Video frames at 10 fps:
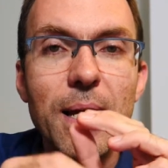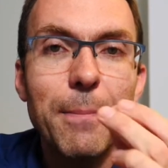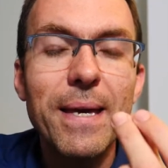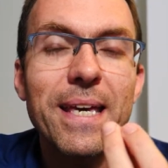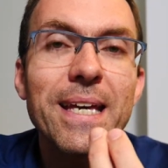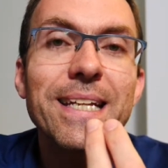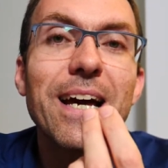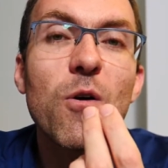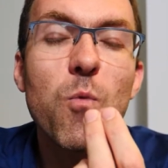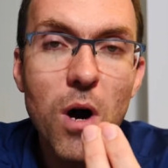making it
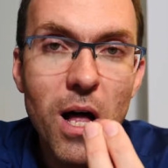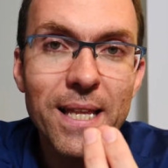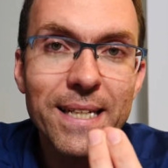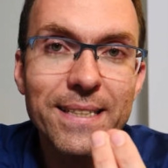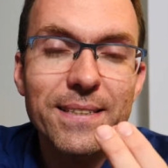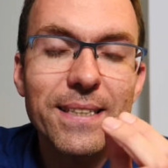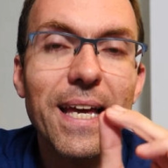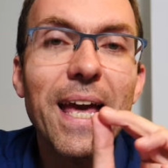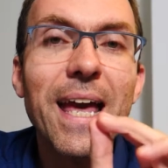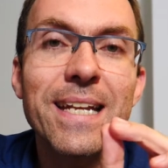a wallet
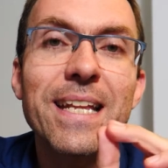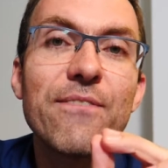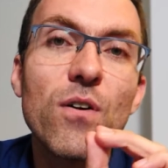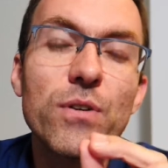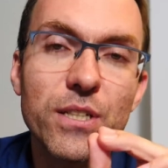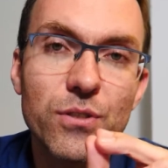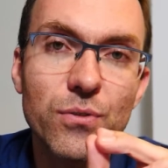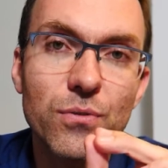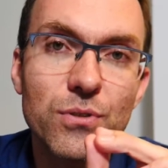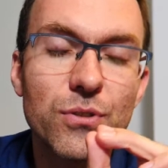and a voting
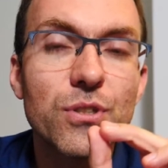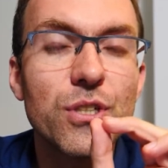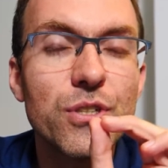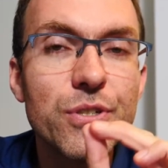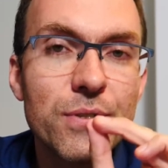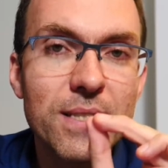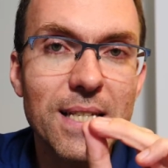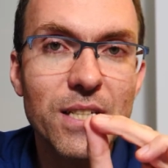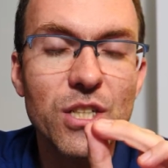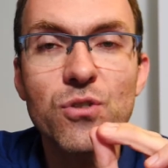tool. So you can use
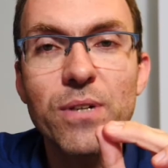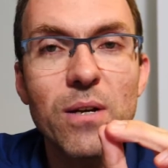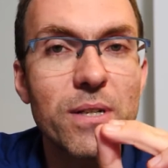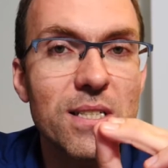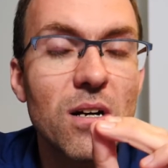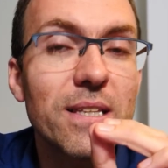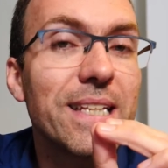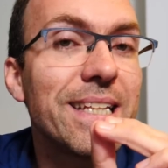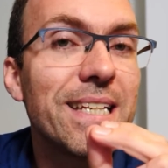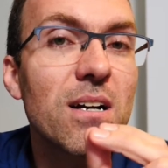that to create what is called
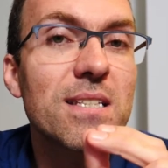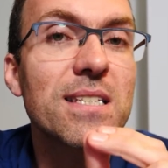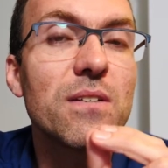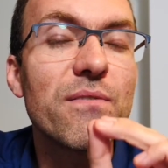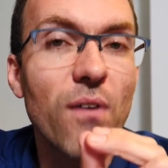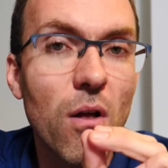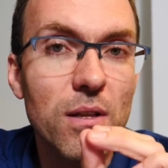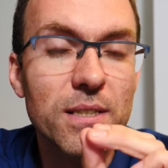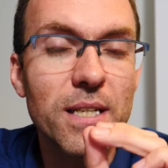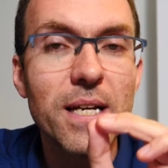an eosc
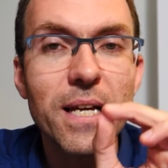vault.